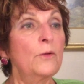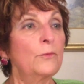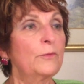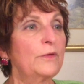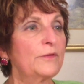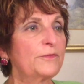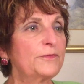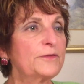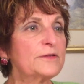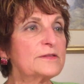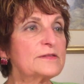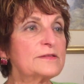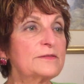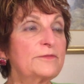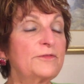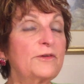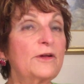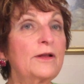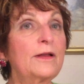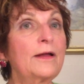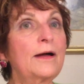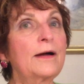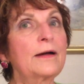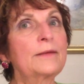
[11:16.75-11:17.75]
Well, first of
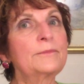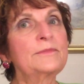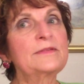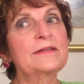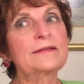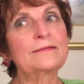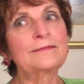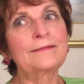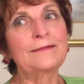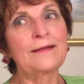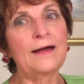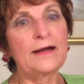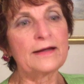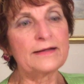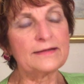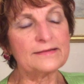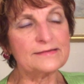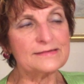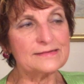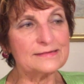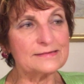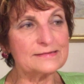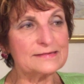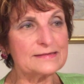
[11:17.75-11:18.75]
all, I'm
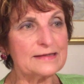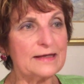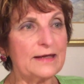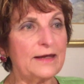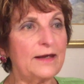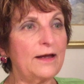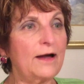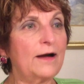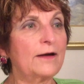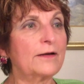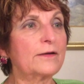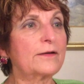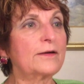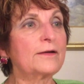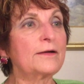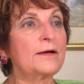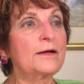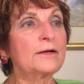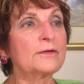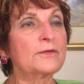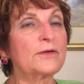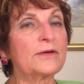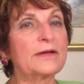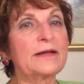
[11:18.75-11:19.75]
delighted to say our
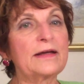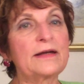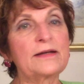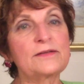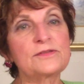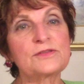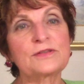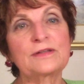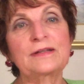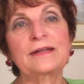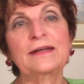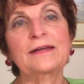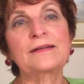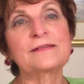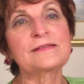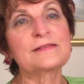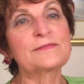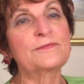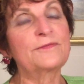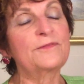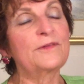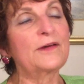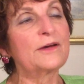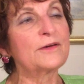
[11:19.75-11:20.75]
congregation
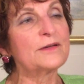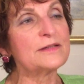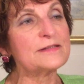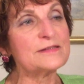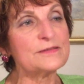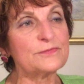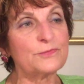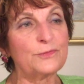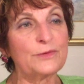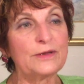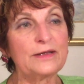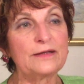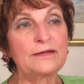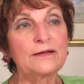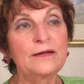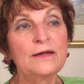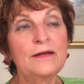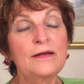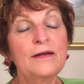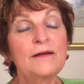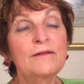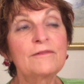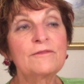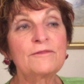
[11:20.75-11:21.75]
is very sweet,
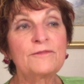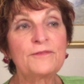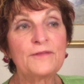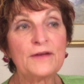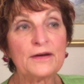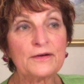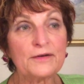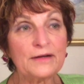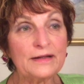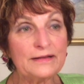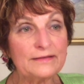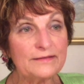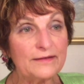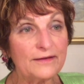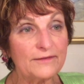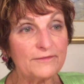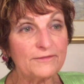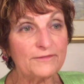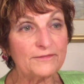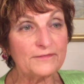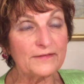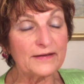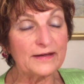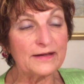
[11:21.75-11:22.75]
very
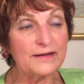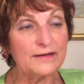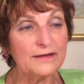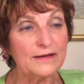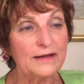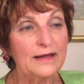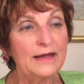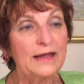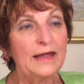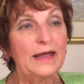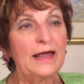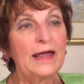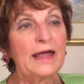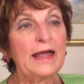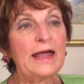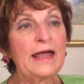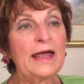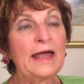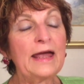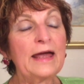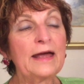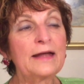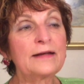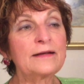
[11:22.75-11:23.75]
lovely,
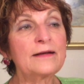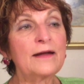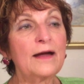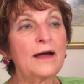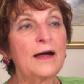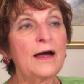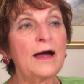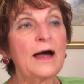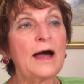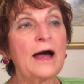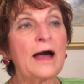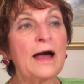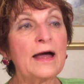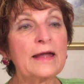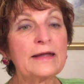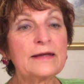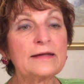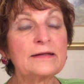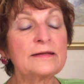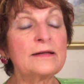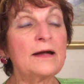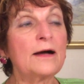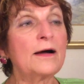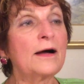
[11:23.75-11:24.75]
and I
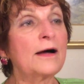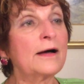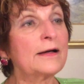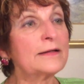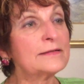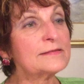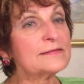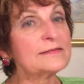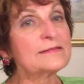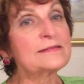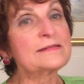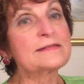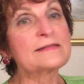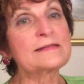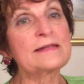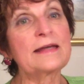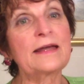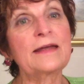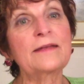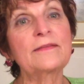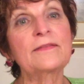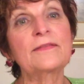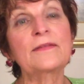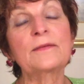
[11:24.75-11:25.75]
can honestly
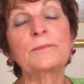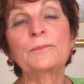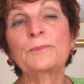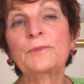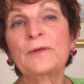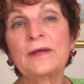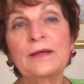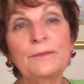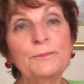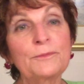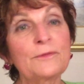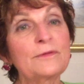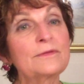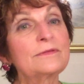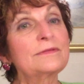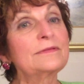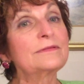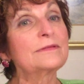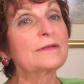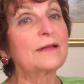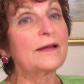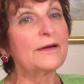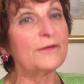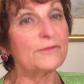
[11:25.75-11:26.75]
say that people
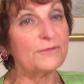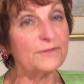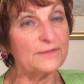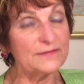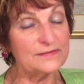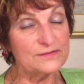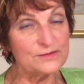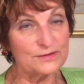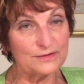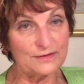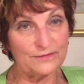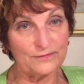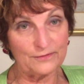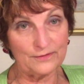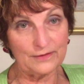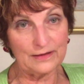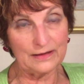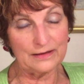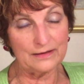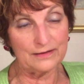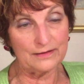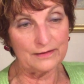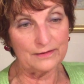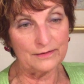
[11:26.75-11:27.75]
love each other
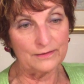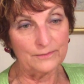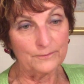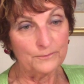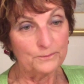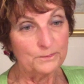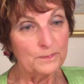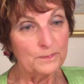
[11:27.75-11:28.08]
here.